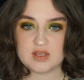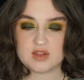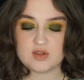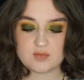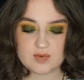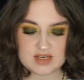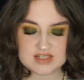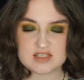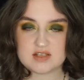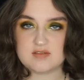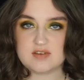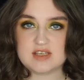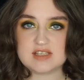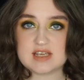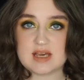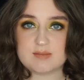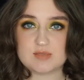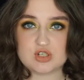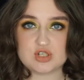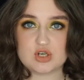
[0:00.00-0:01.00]
The rest of these,
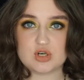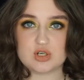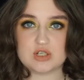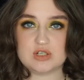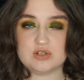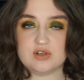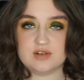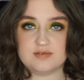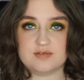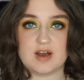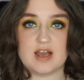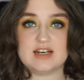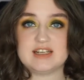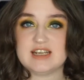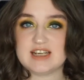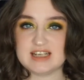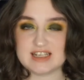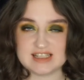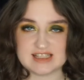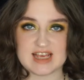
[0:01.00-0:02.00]
I'm sure you could find
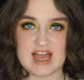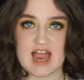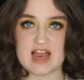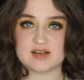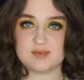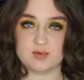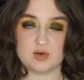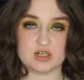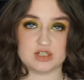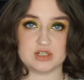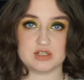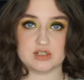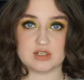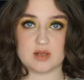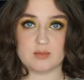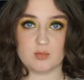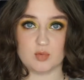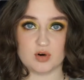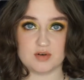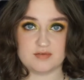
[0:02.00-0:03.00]
exact brushes
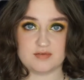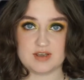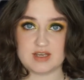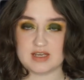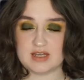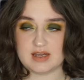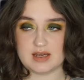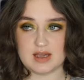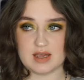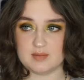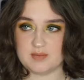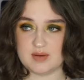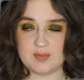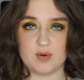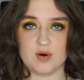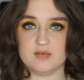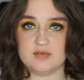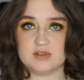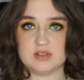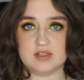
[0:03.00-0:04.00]
on Morphe and be
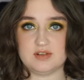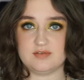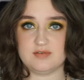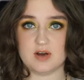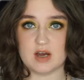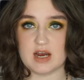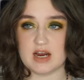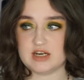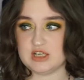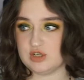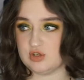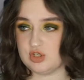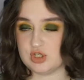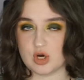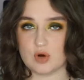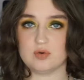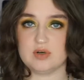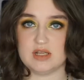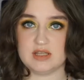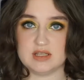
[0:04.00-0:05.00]
perfectly fine. You
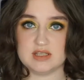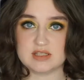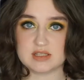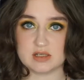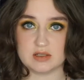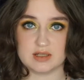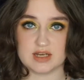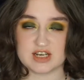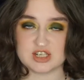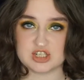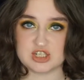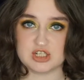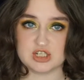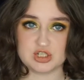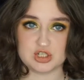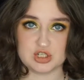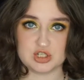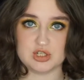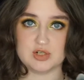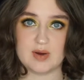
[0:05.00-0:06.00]
don't need this
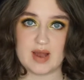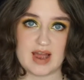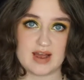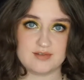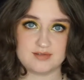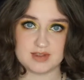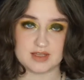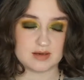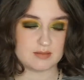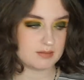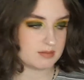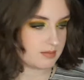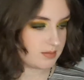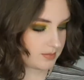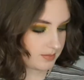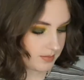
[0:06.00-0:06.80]
collection to have them.